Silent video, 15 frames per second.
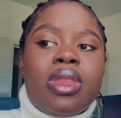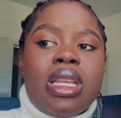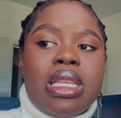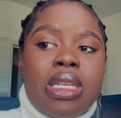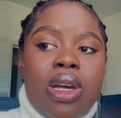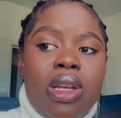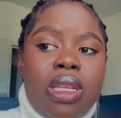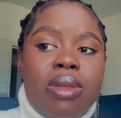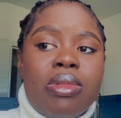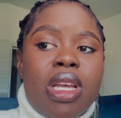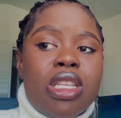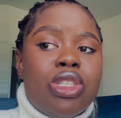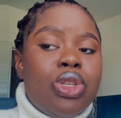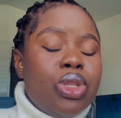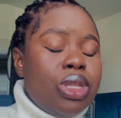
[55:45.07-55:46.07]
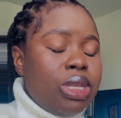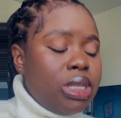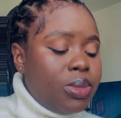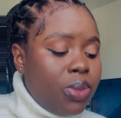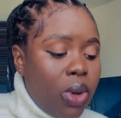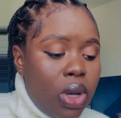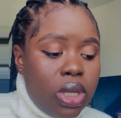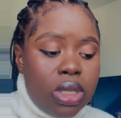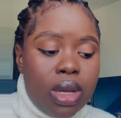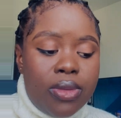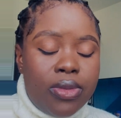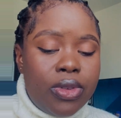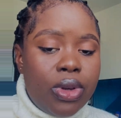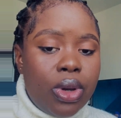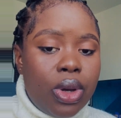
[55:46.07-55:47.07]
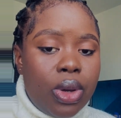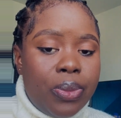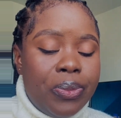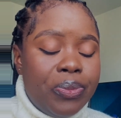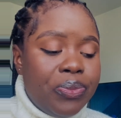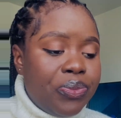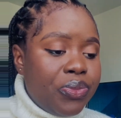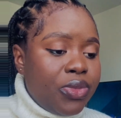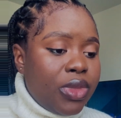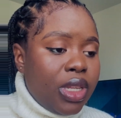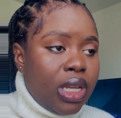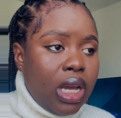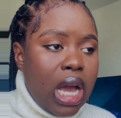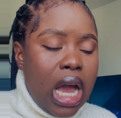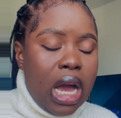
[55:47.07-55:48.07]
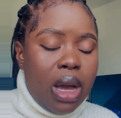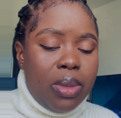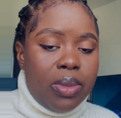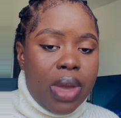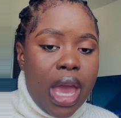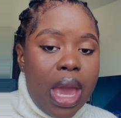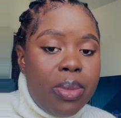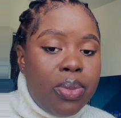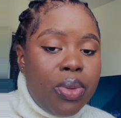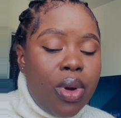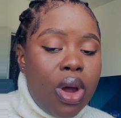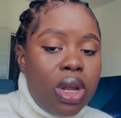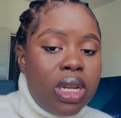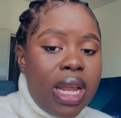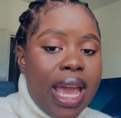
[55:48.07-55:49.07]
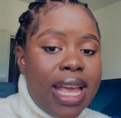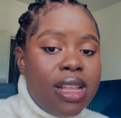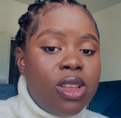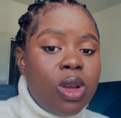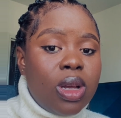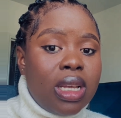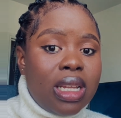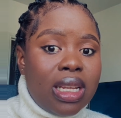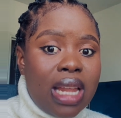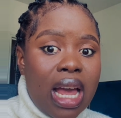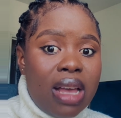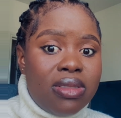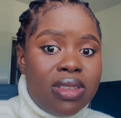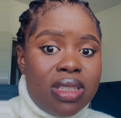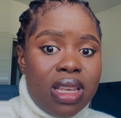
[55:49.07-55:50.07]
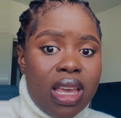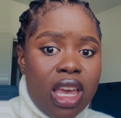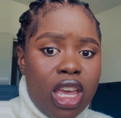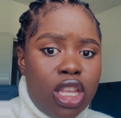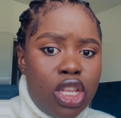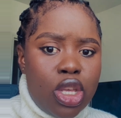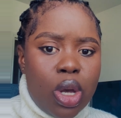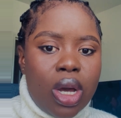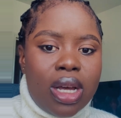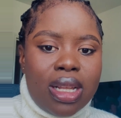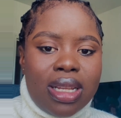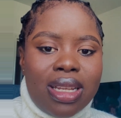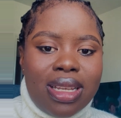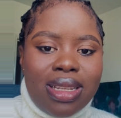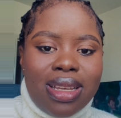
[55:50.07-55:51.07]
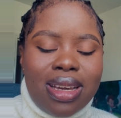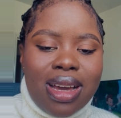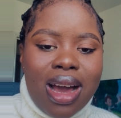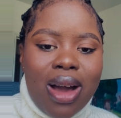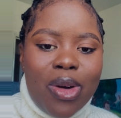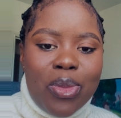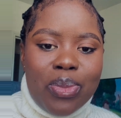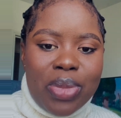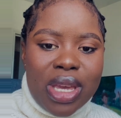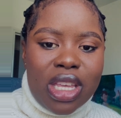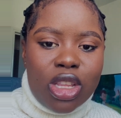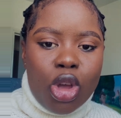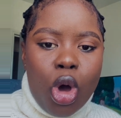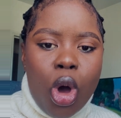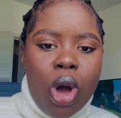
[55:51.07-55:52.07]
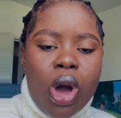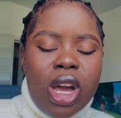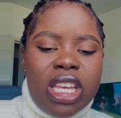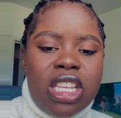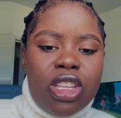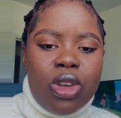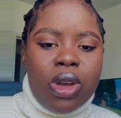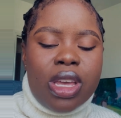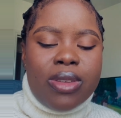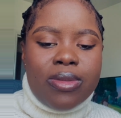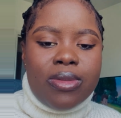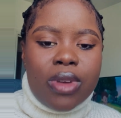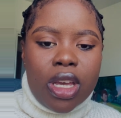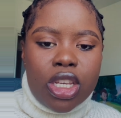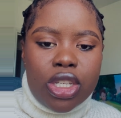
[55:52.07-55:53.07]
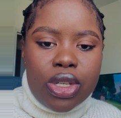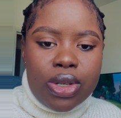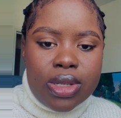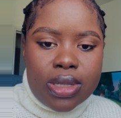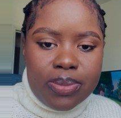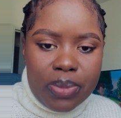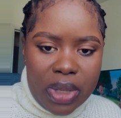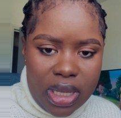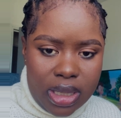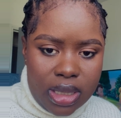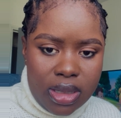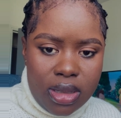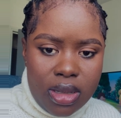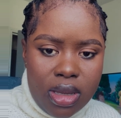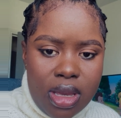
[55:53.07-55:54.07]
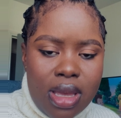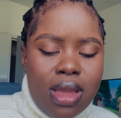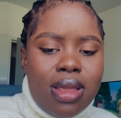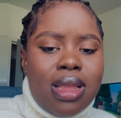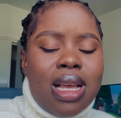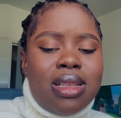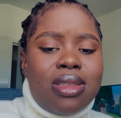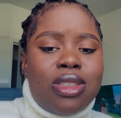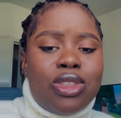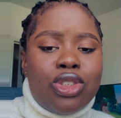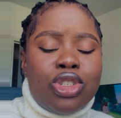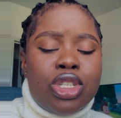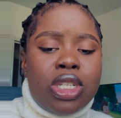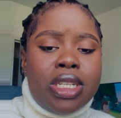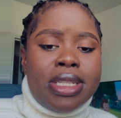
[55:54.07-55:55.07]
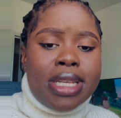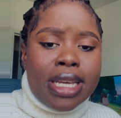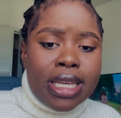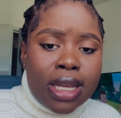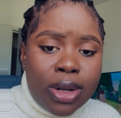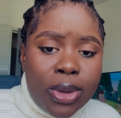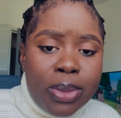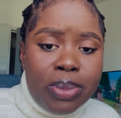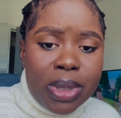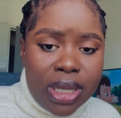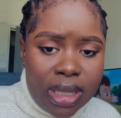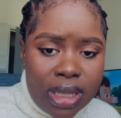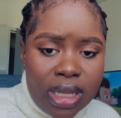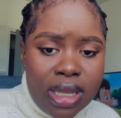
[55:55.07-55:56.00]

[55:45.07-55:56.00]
tell them that you dispose of your apron and your gloves in your clinical bin or in your infectious bin. That is usually the yellow bin.